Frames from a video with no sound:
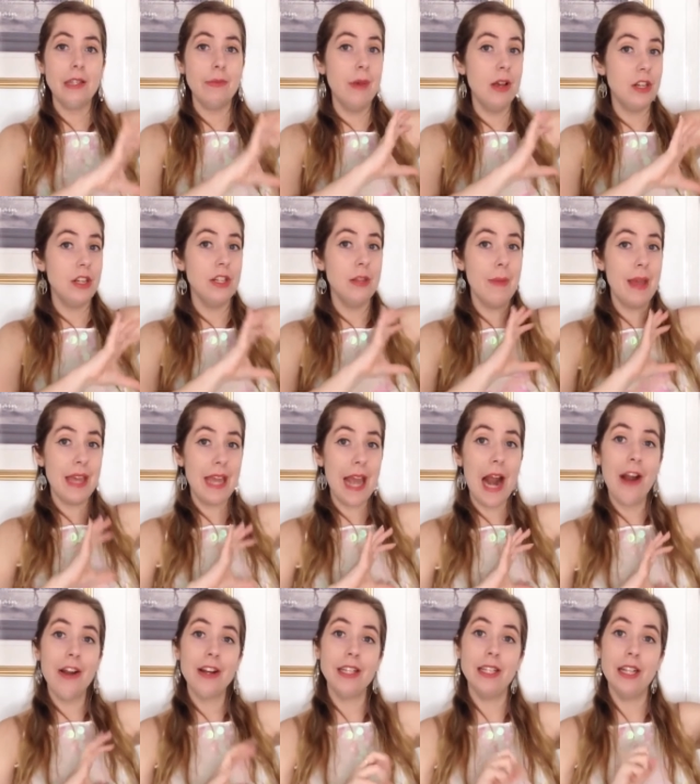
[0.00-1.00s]
as much as the main
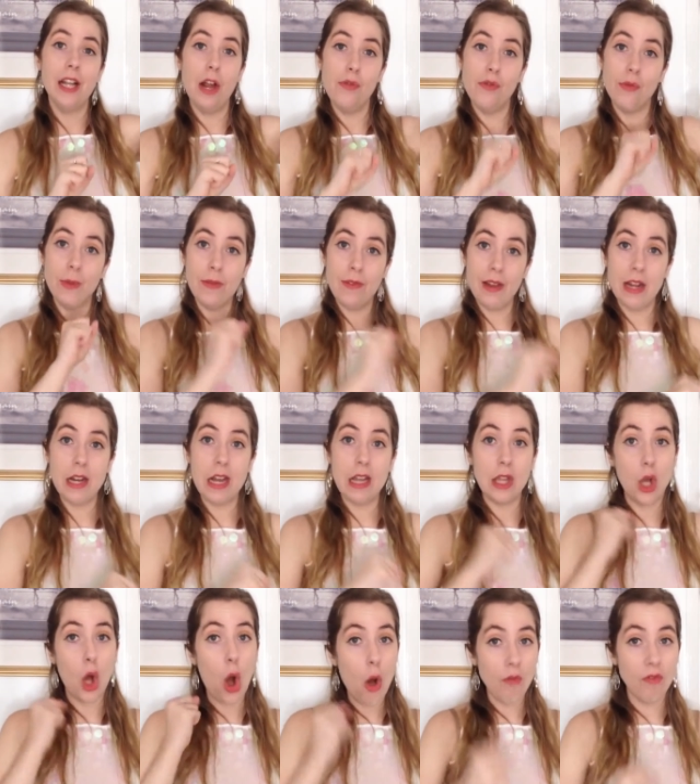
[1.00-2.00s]
characters learn from the villain and
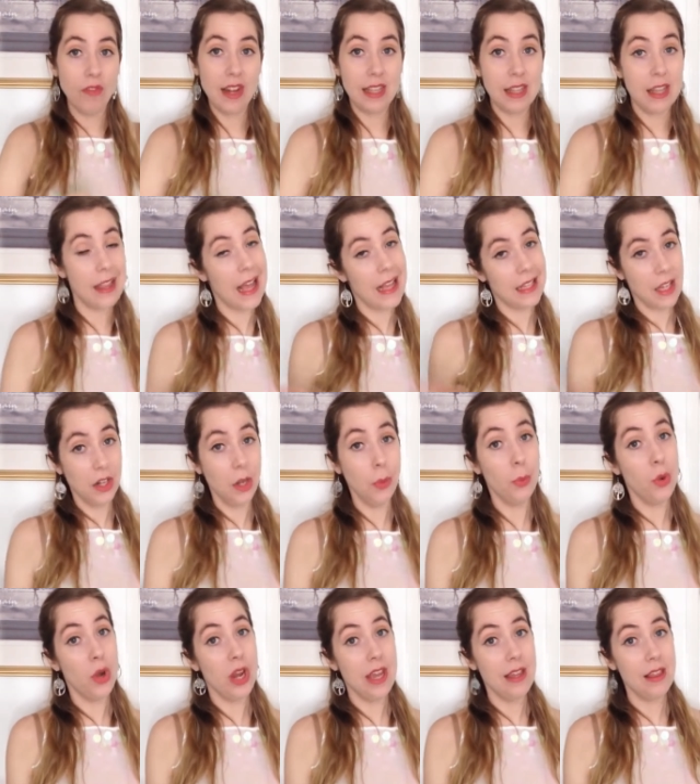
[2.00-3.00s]
the conflict that that's going to
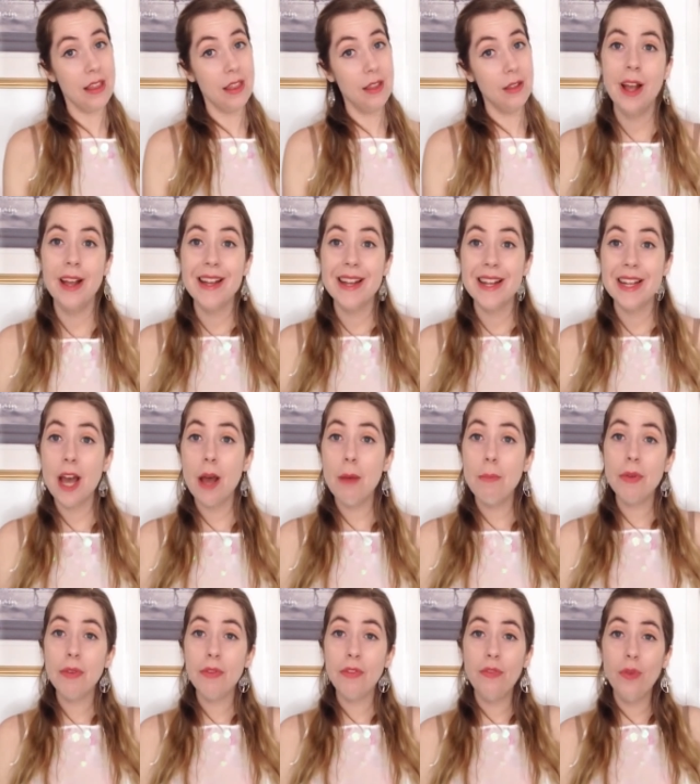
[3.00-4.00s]
breed.
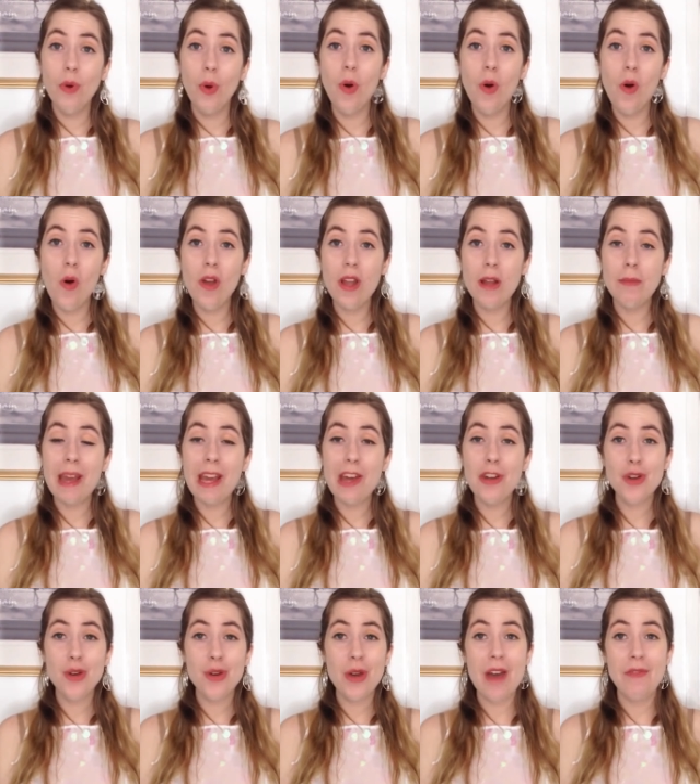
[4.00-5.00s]
Number 4 in making
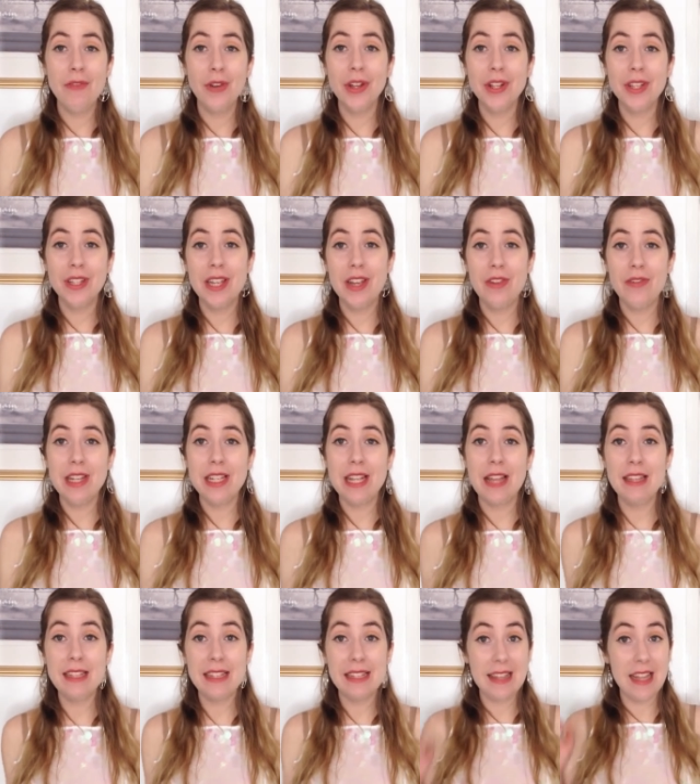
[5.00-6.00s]
sure you have a good series,
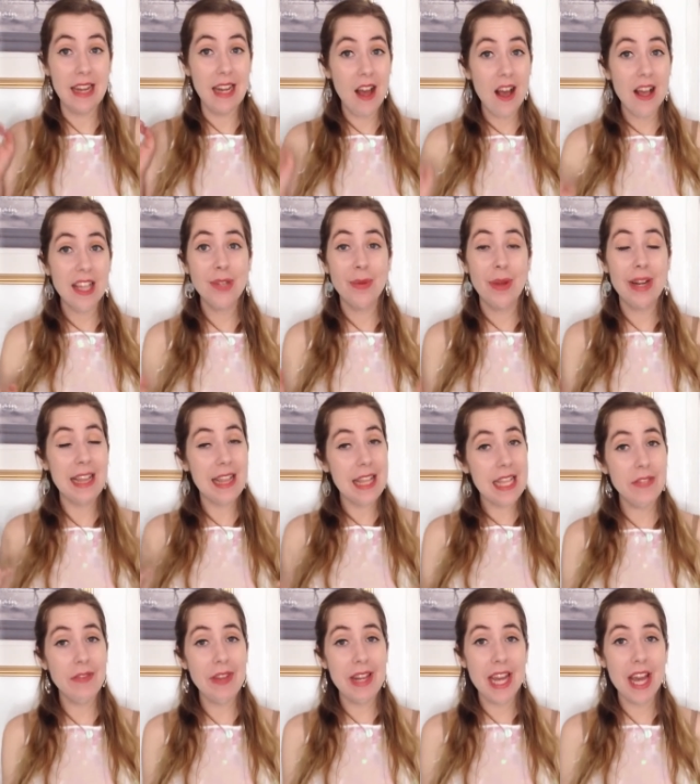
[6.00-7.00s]
and this is the last one in
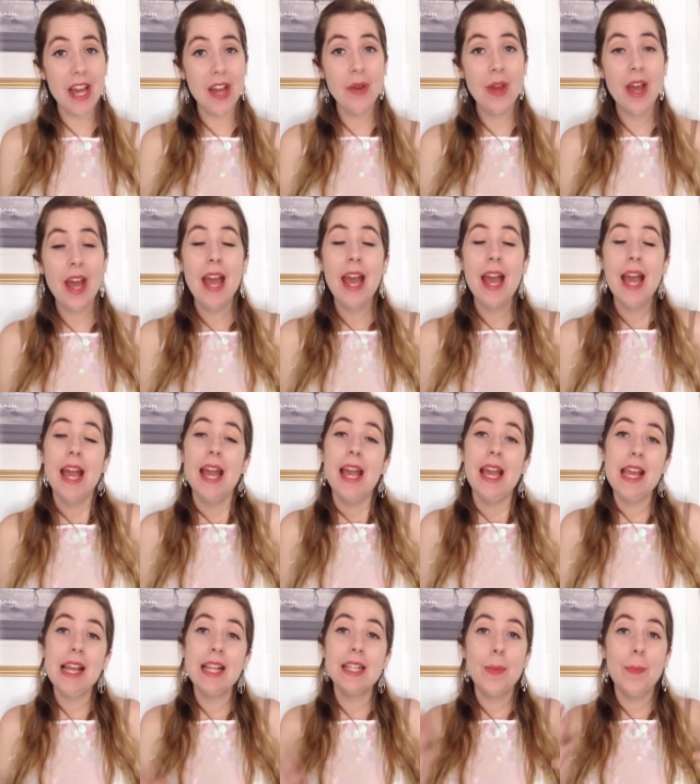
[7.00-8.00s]
this video,
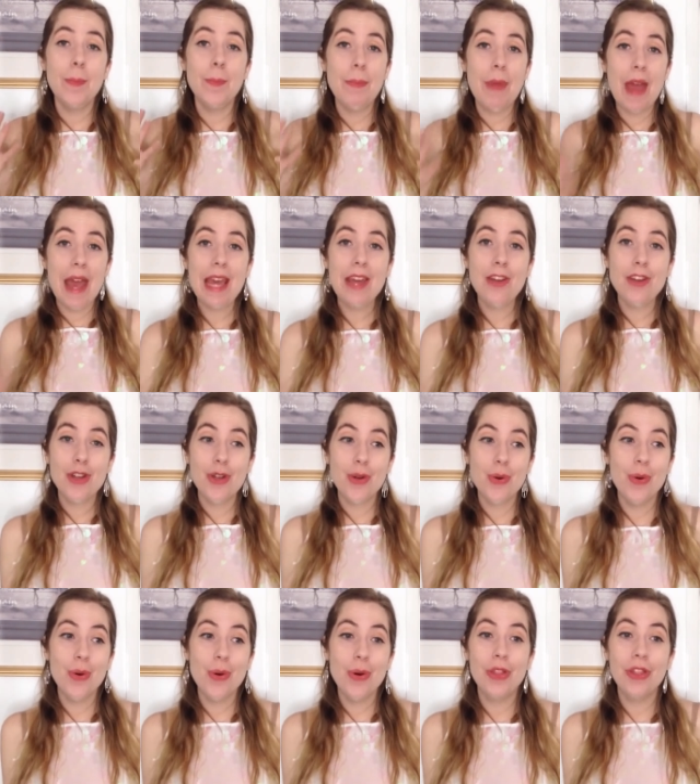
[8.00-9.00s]
is make
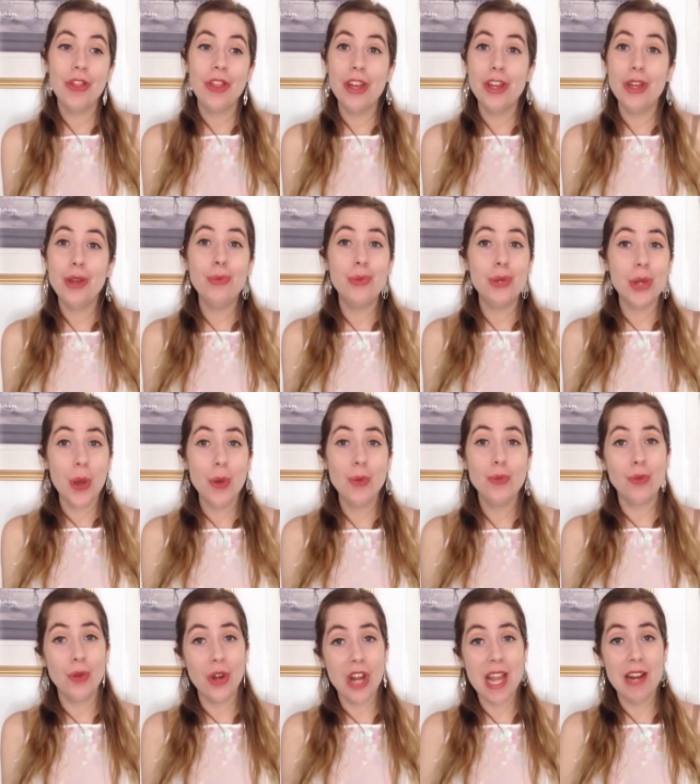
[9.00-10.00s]
sure that you don't
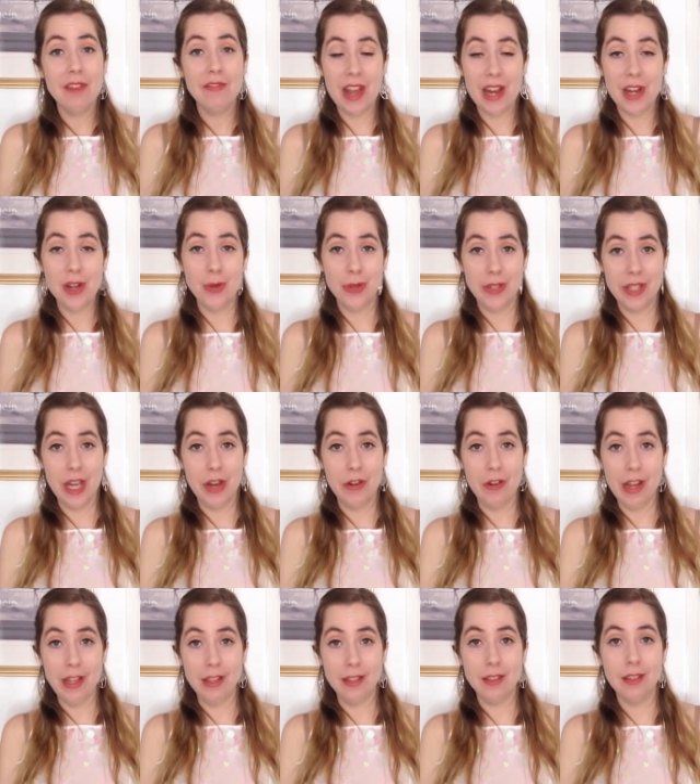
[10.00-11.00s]
reinvent your
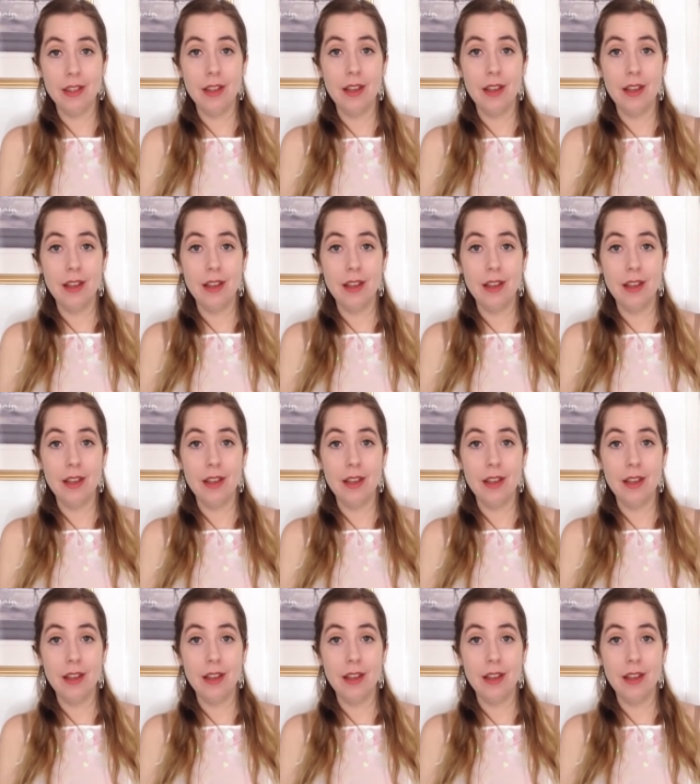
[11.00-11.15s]
series.